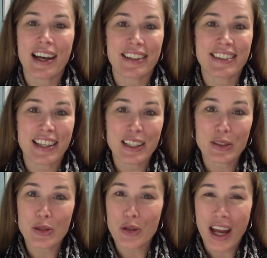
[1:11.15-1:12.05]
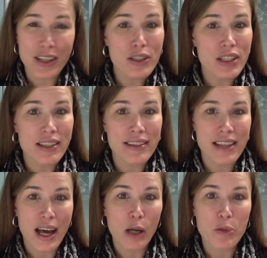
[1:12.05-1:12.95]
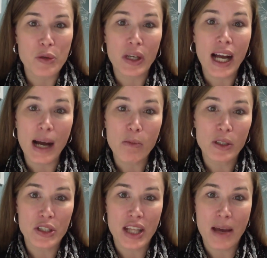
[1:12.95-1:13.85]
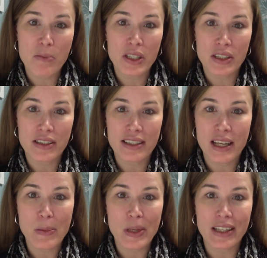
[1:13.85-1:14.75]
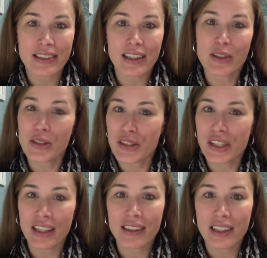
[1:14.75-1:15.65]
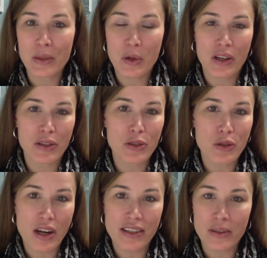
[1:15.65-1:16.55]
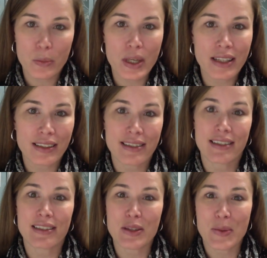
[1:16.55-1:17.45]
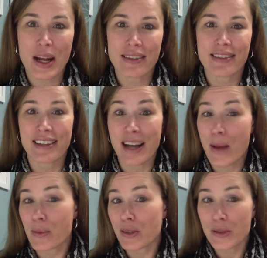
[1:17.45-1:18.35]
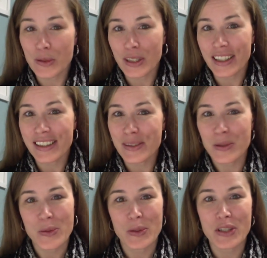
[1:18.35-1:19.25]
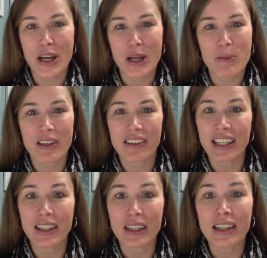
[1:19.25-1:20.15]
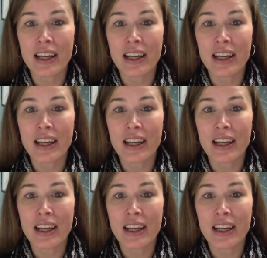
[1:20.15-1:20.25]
setting strategies that help you accomplish that mission statement, understanding what are the strengths, weaknesses, threats, and opportunities, which we'll talk about later.